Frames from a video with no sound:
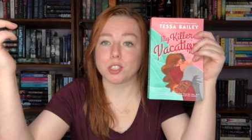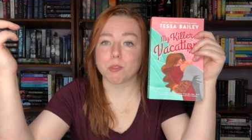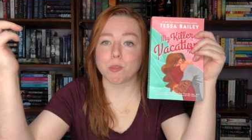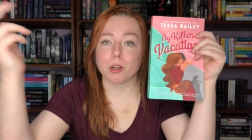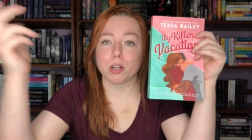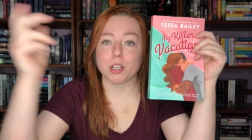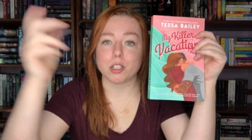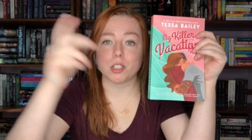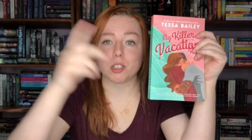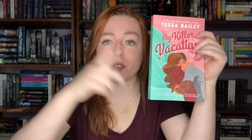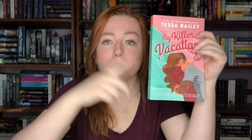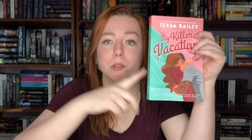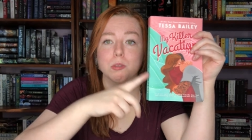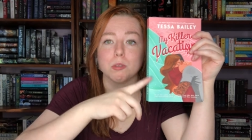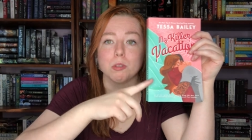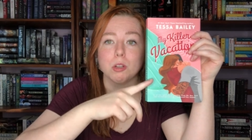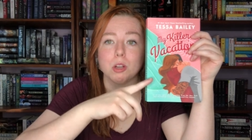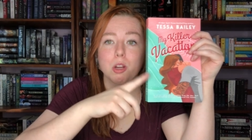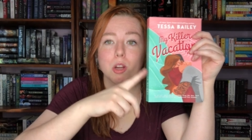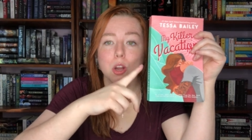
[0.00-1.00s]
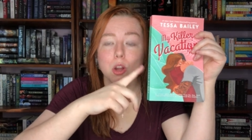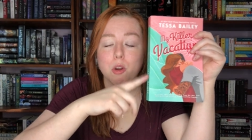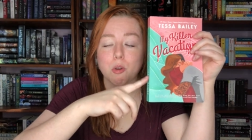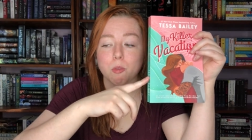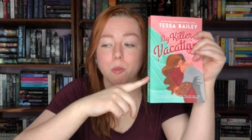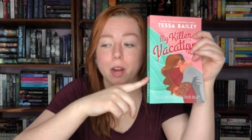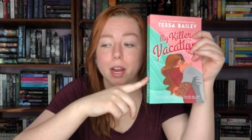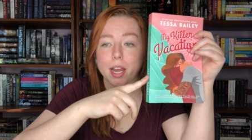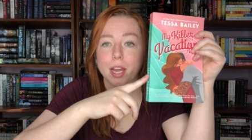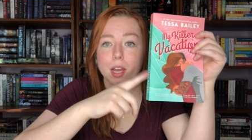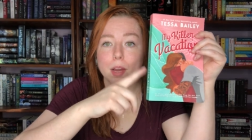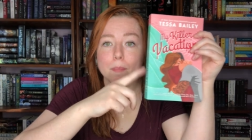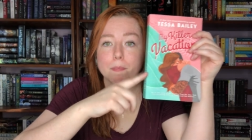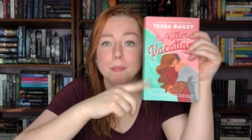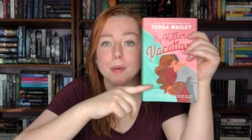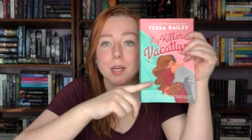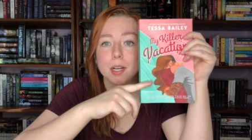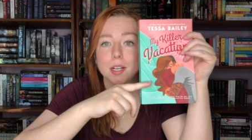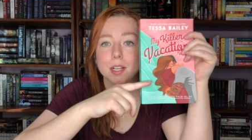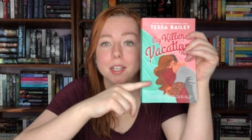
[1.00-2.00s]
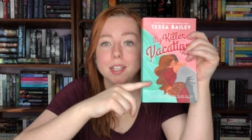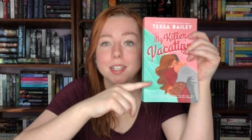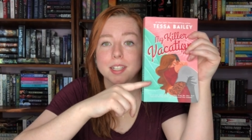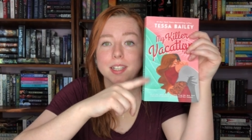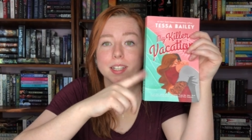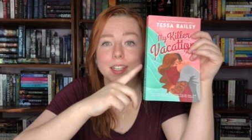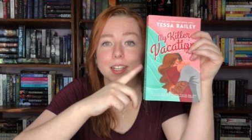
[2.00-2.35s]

wanted to write a book